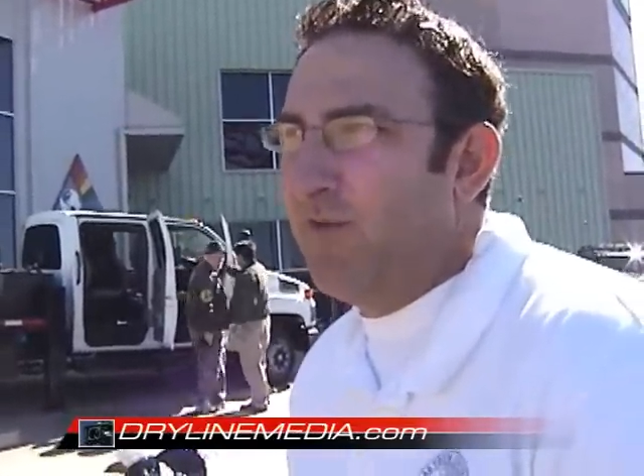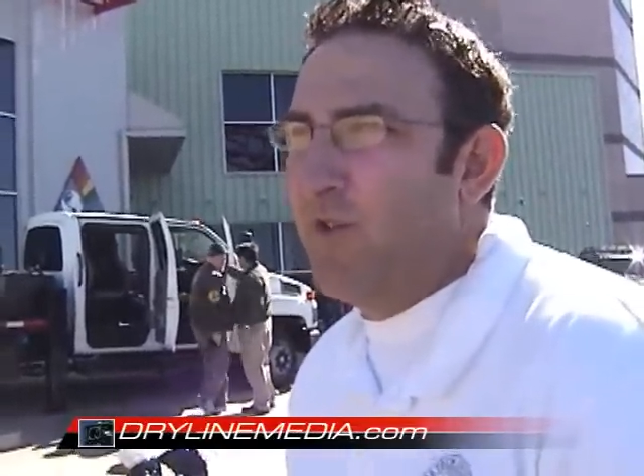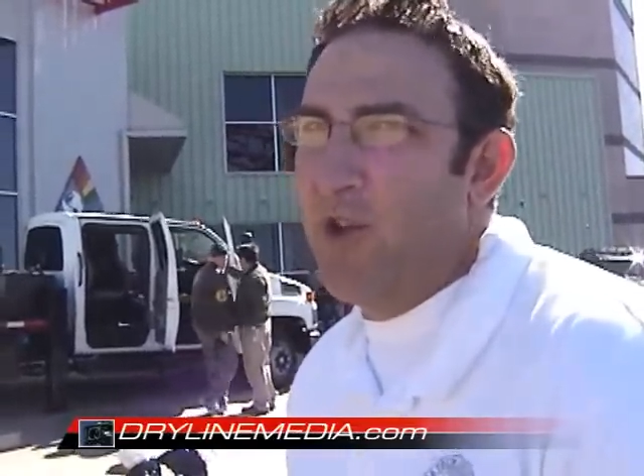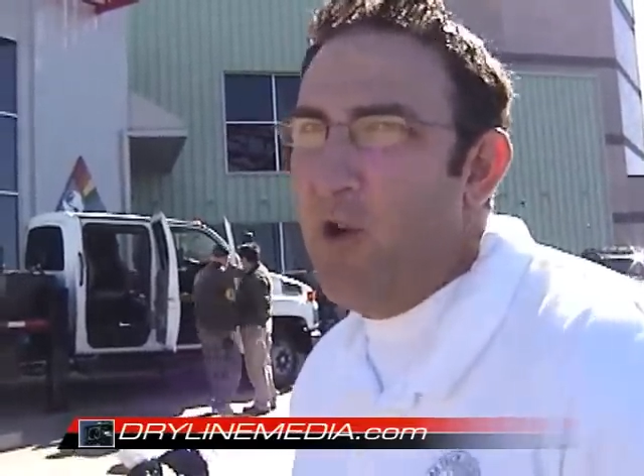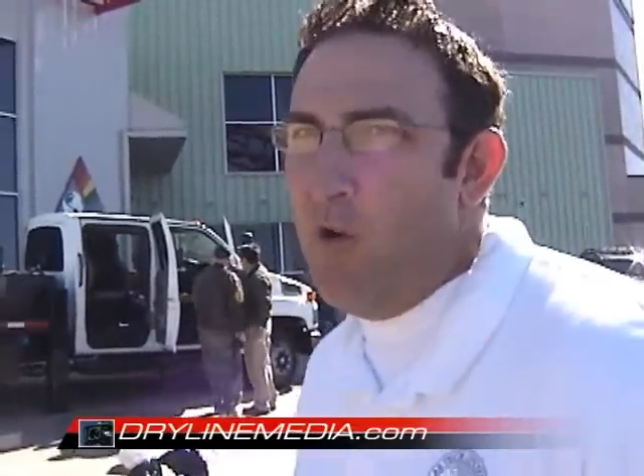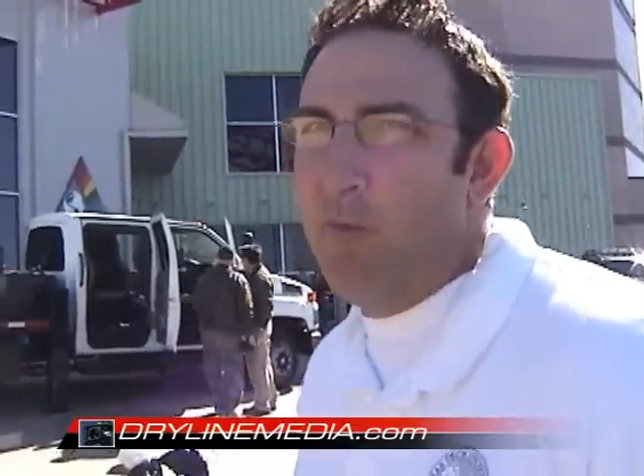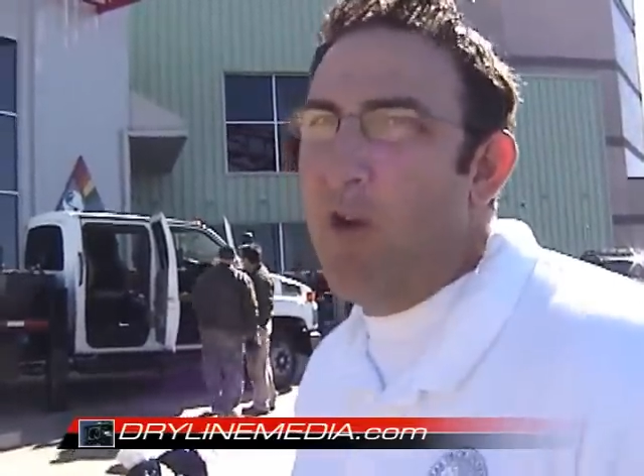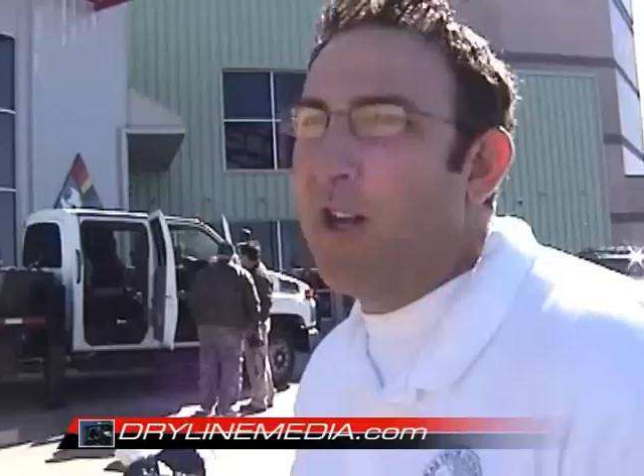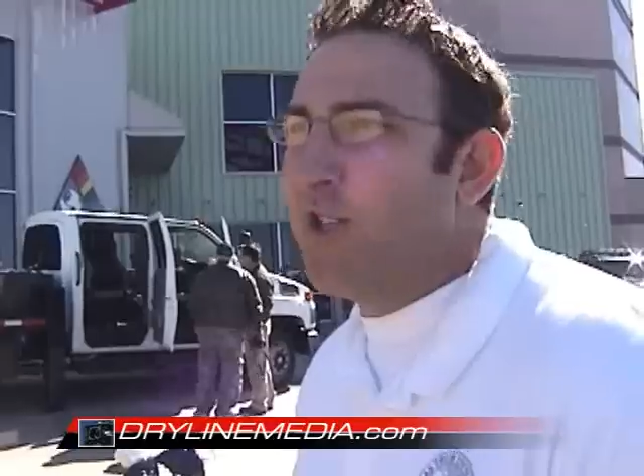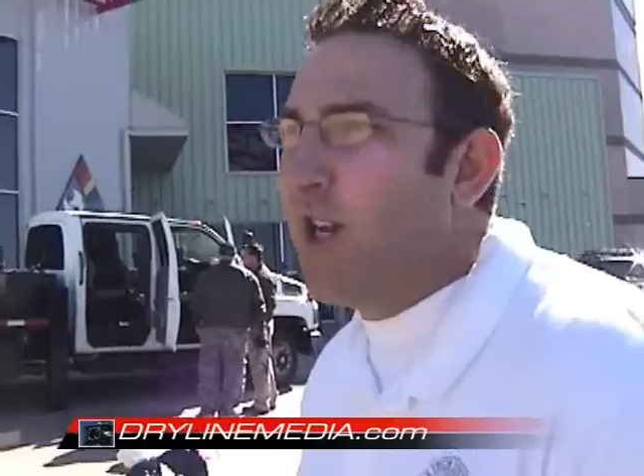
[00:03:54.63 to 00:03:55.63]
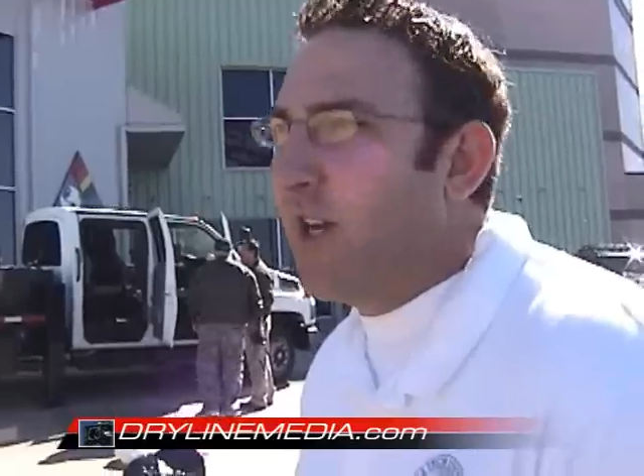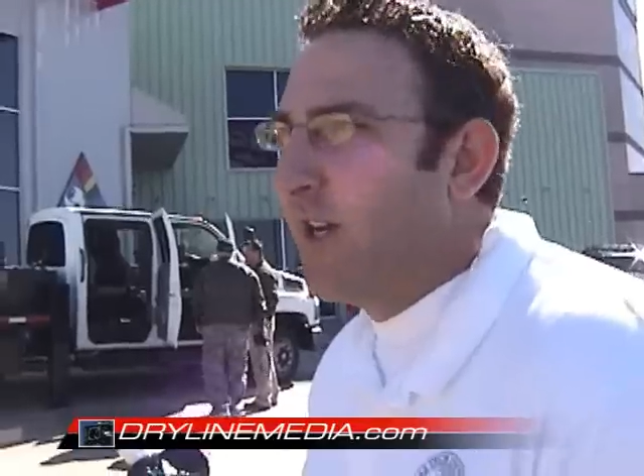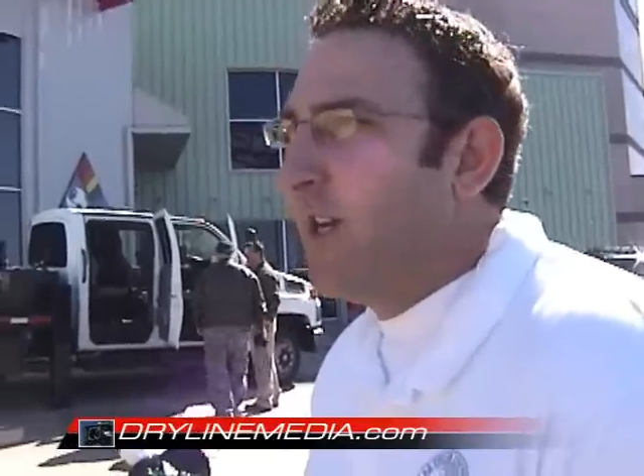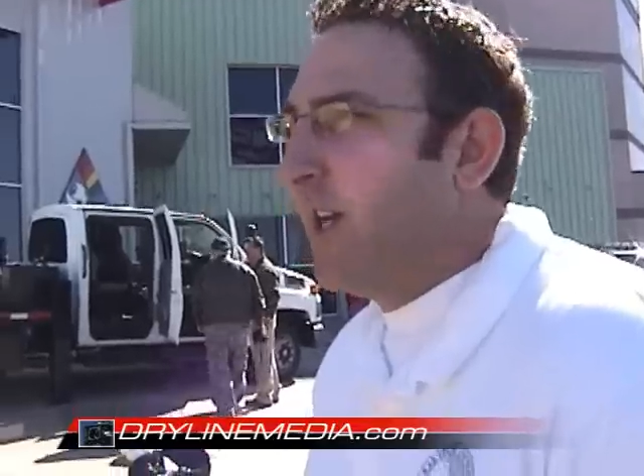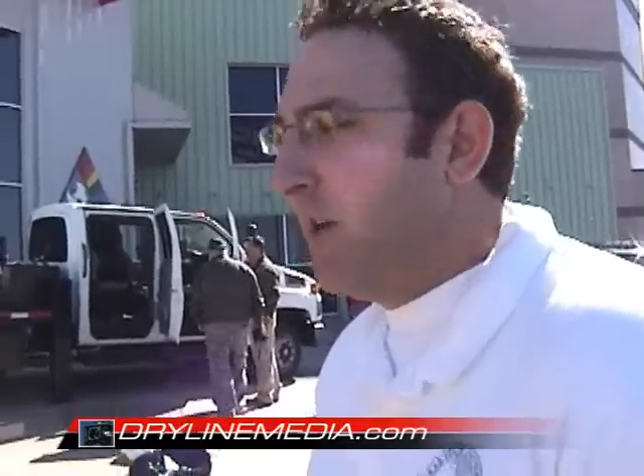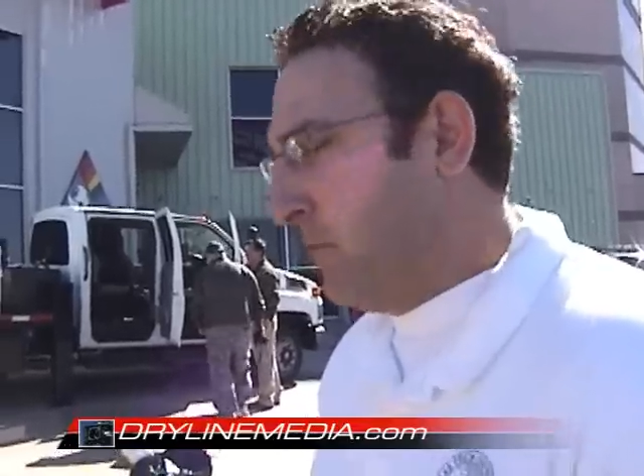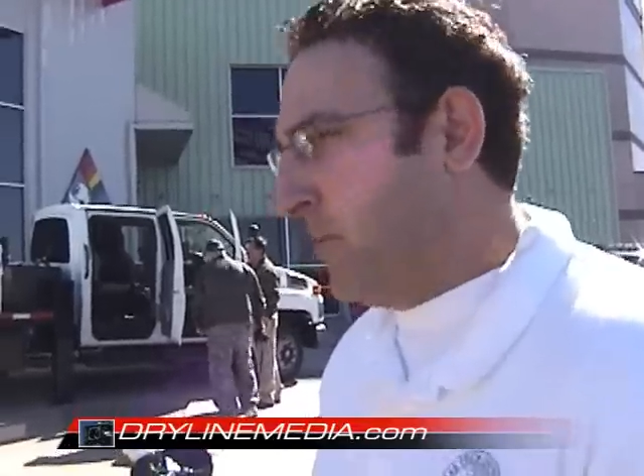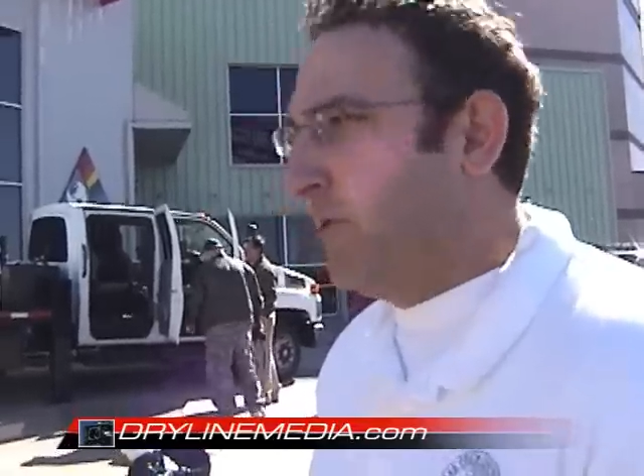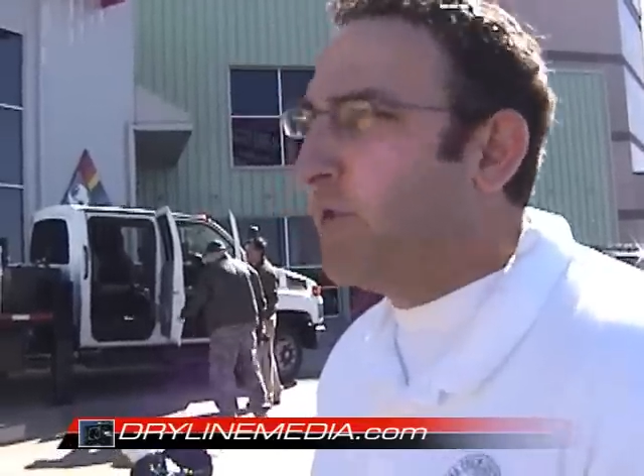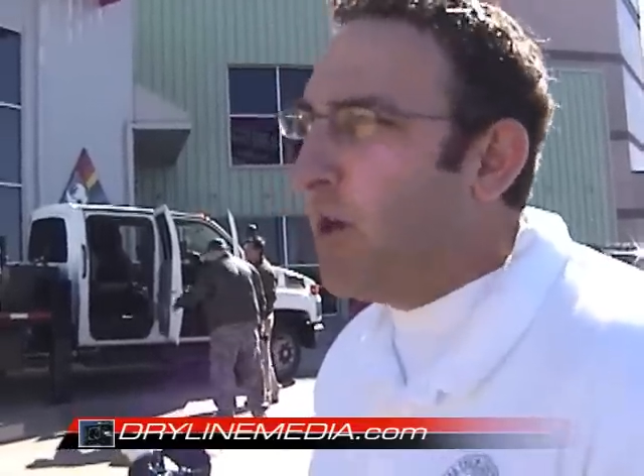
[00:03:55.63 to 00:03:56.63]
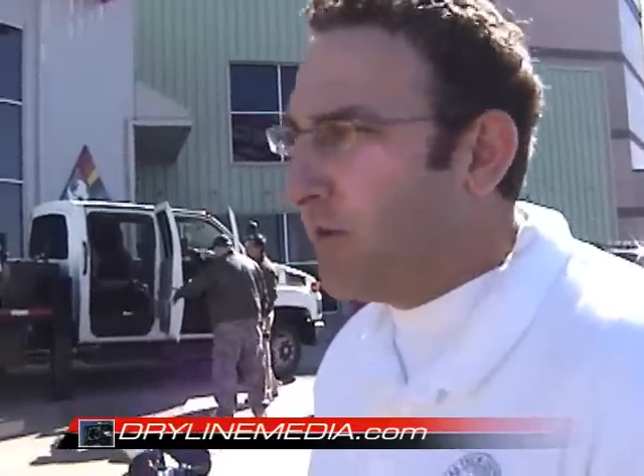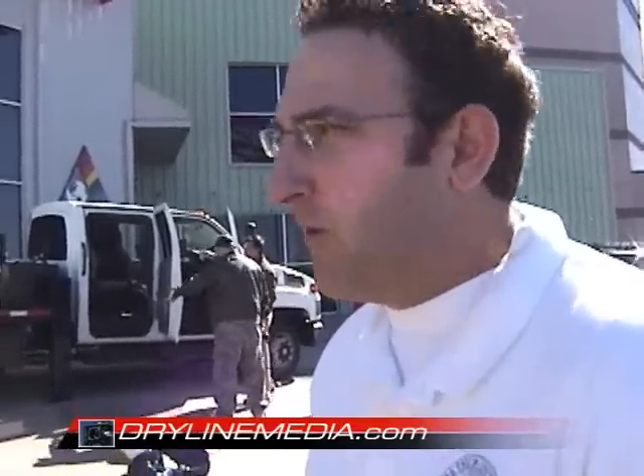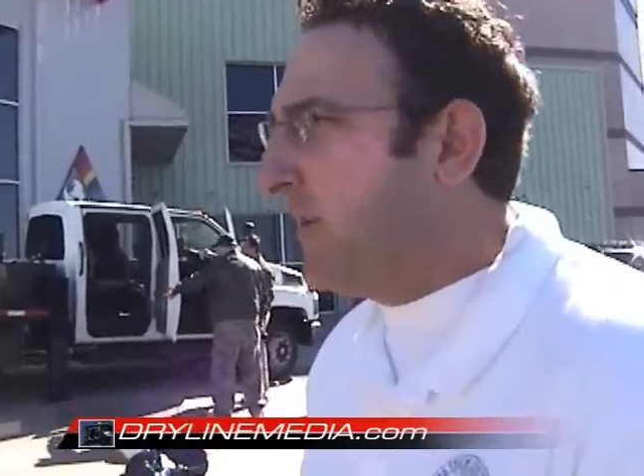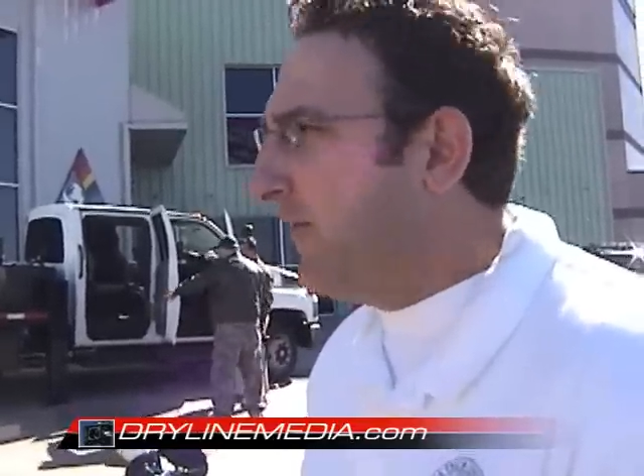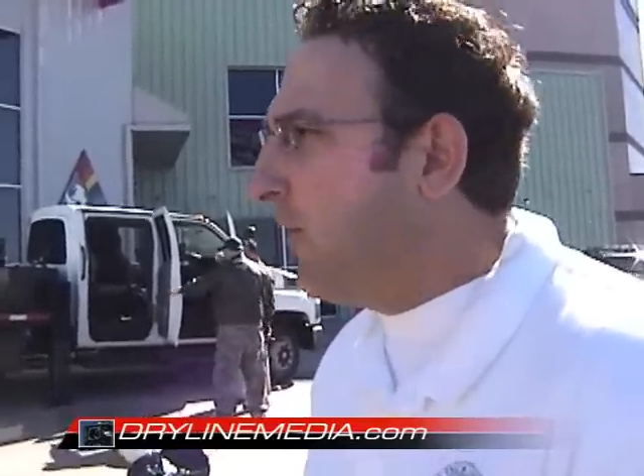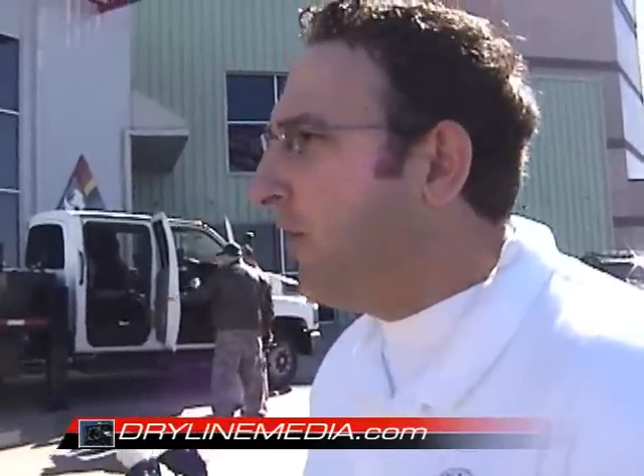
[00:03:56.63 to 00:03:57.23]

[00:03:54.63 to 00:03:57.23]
for the whole project. And we'll use all 24.